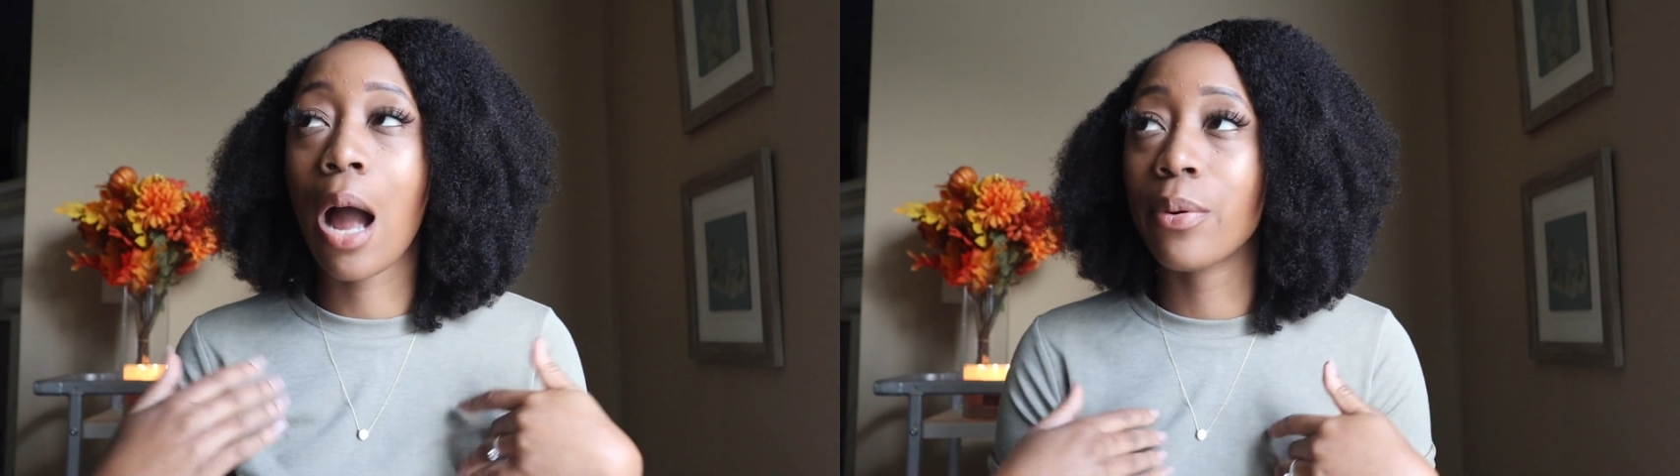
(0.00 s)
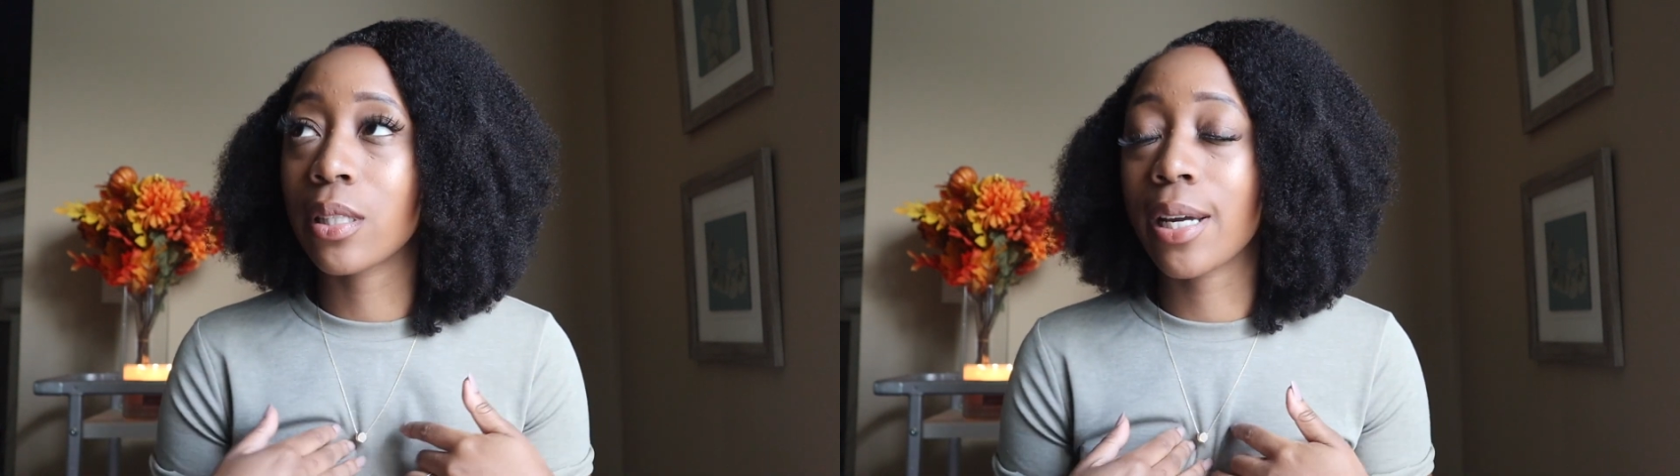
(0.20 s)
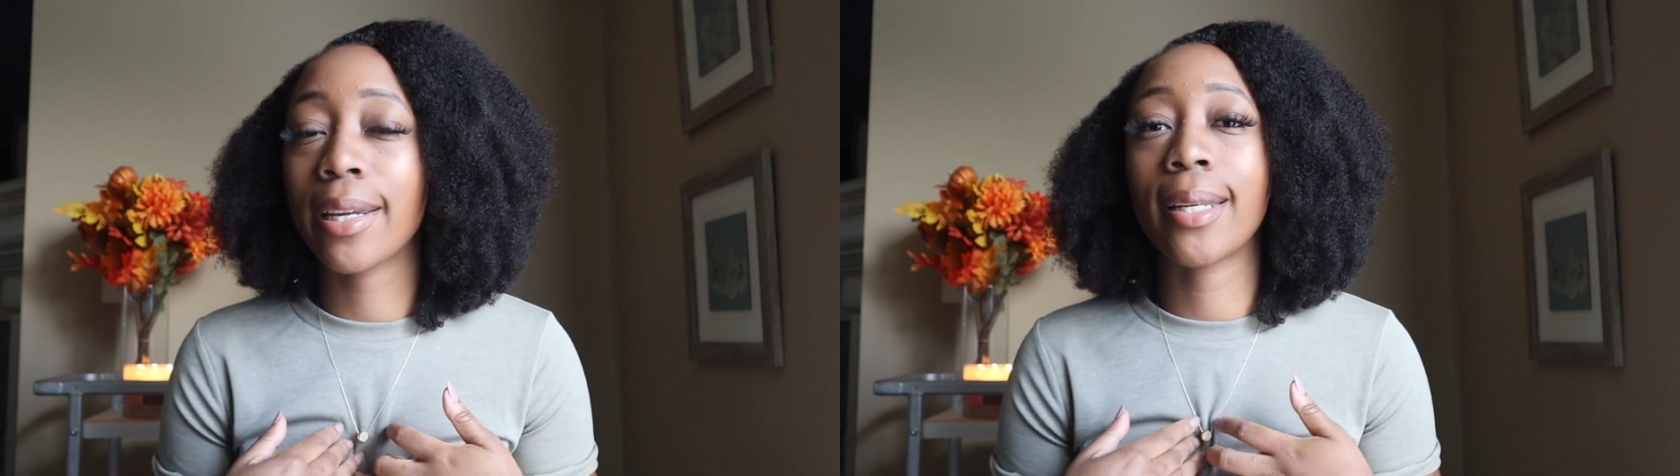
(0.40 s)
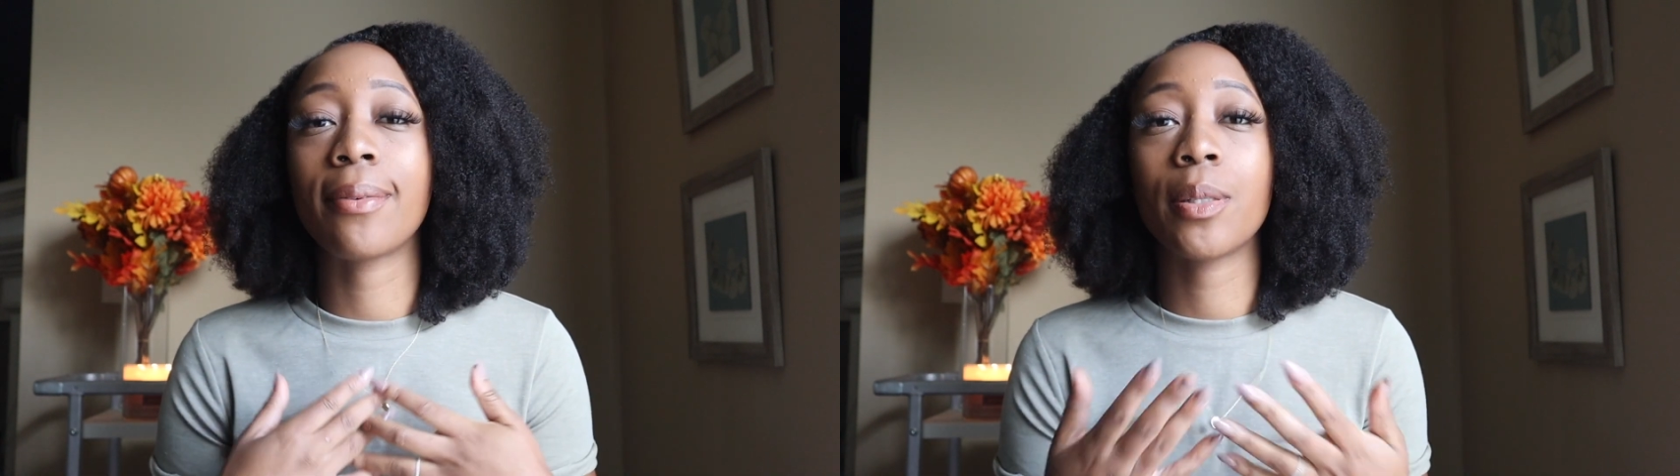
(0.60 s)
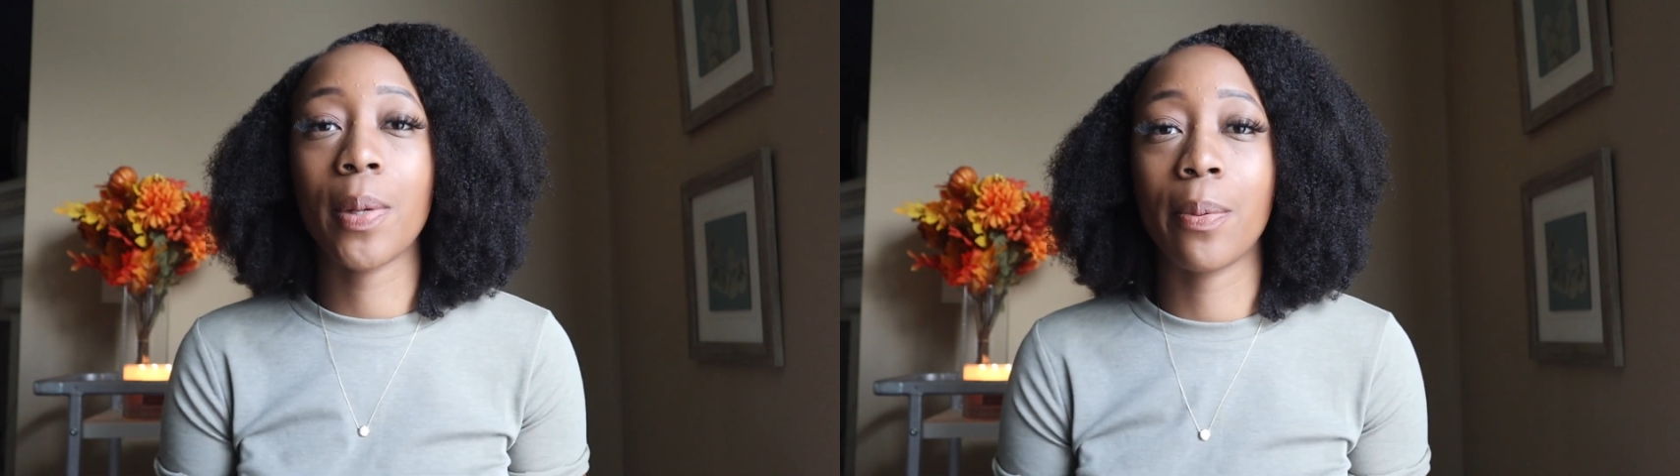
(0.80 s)
I was lucky
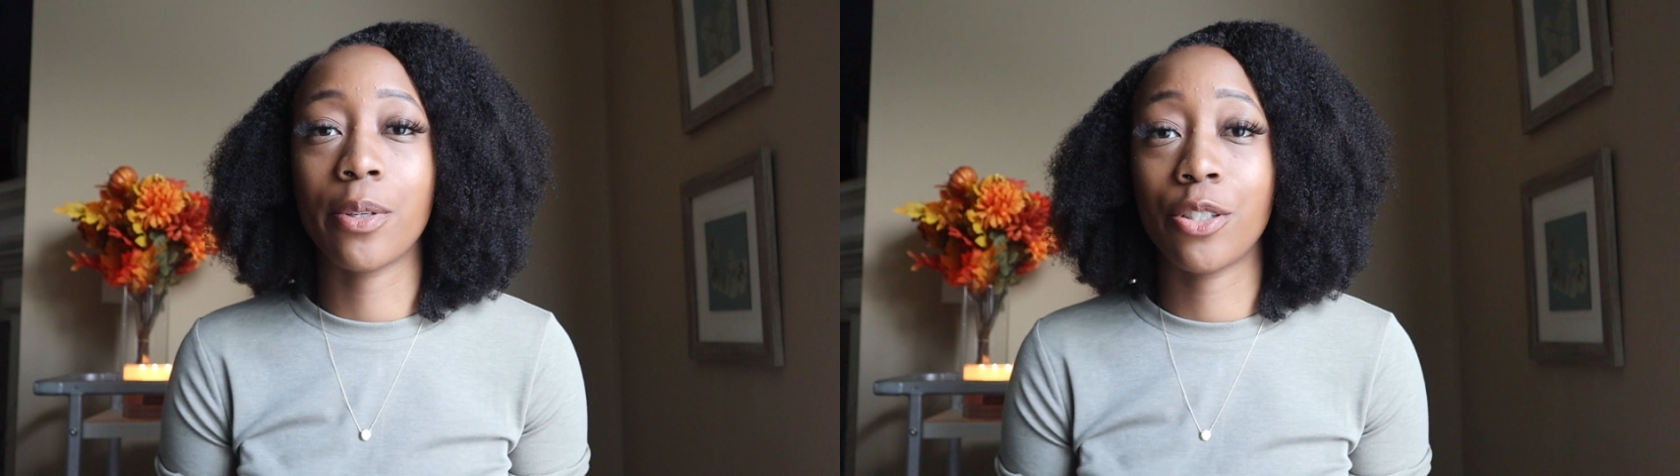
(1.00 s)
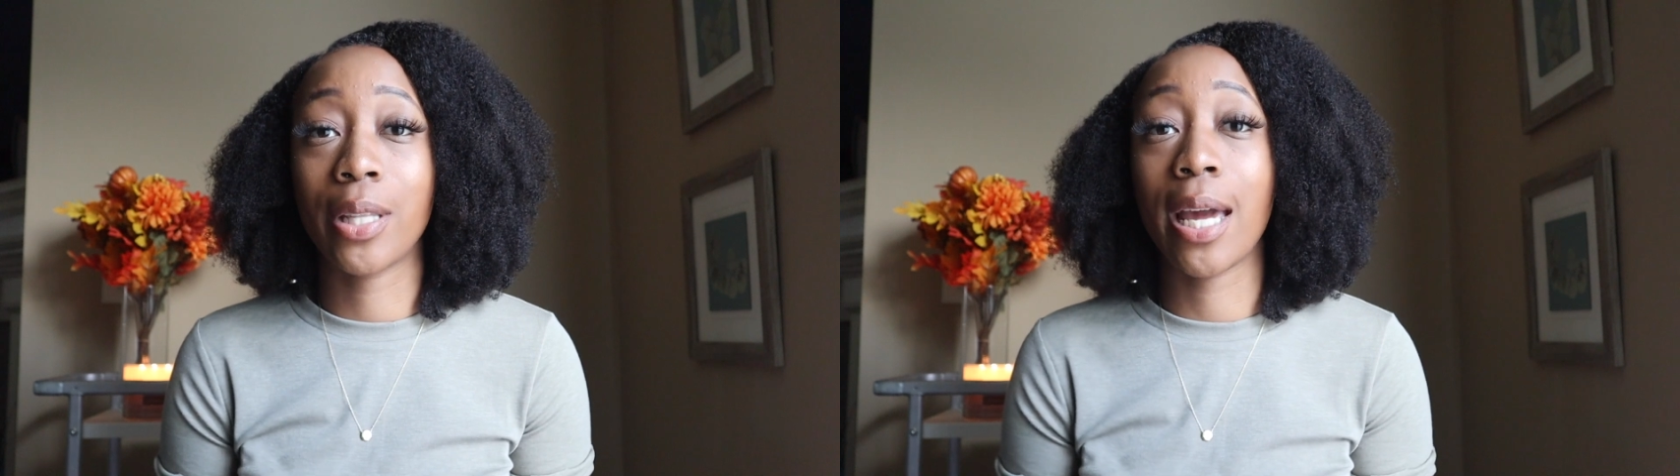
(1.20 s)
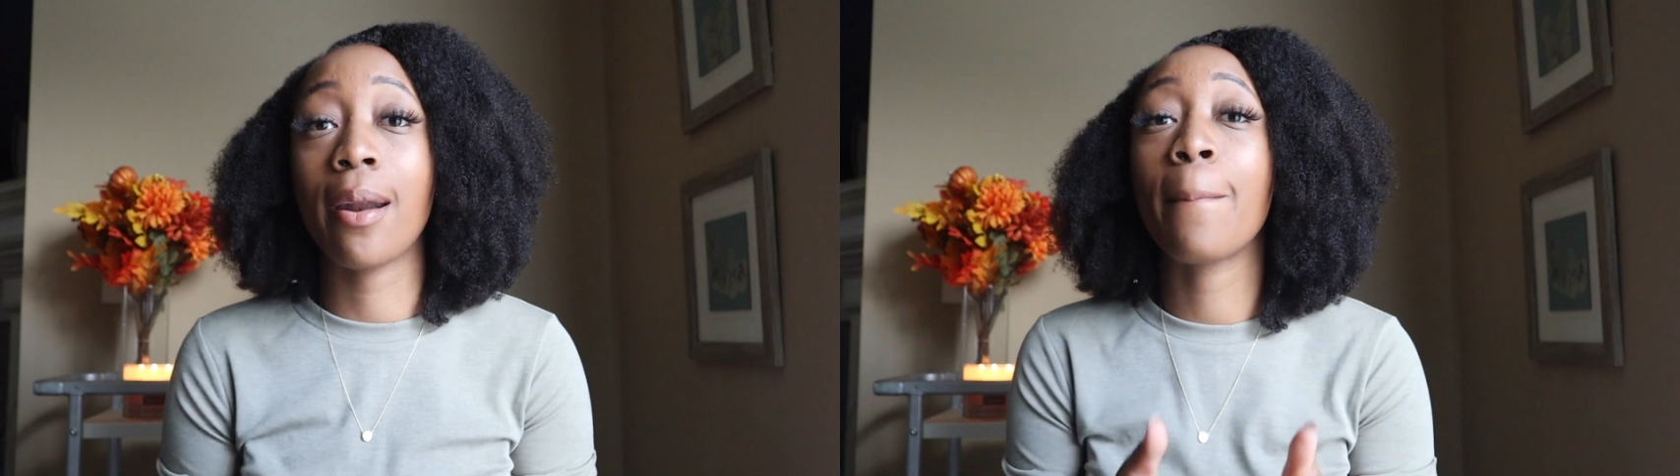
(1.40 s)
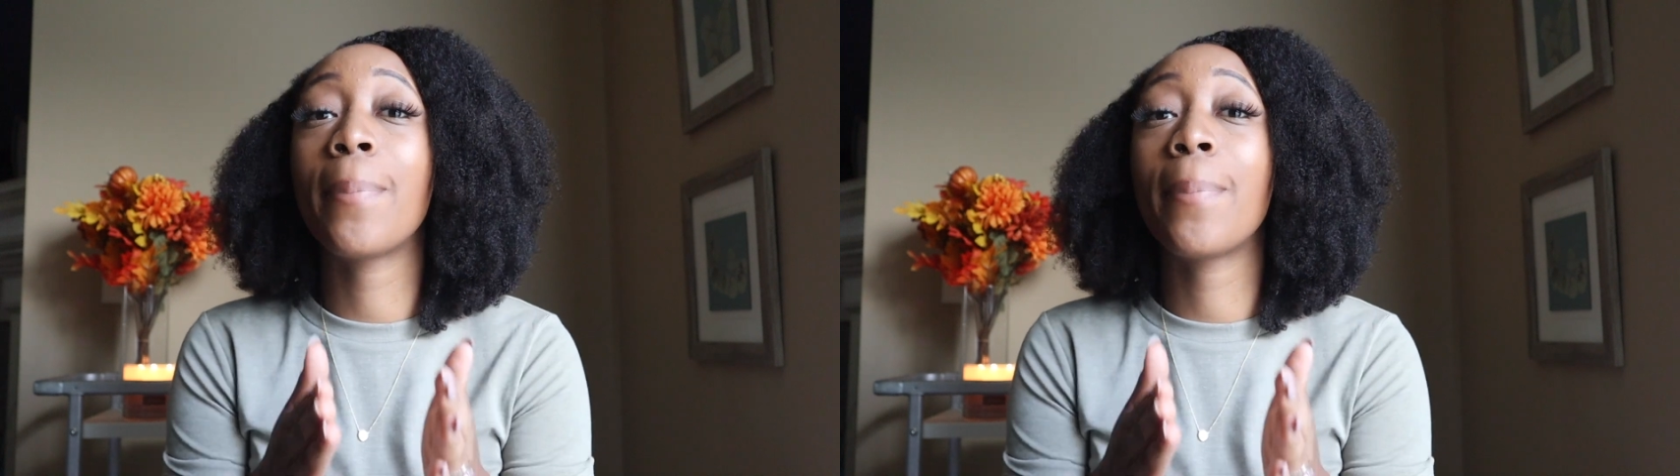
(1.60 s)
enough to be able to do that.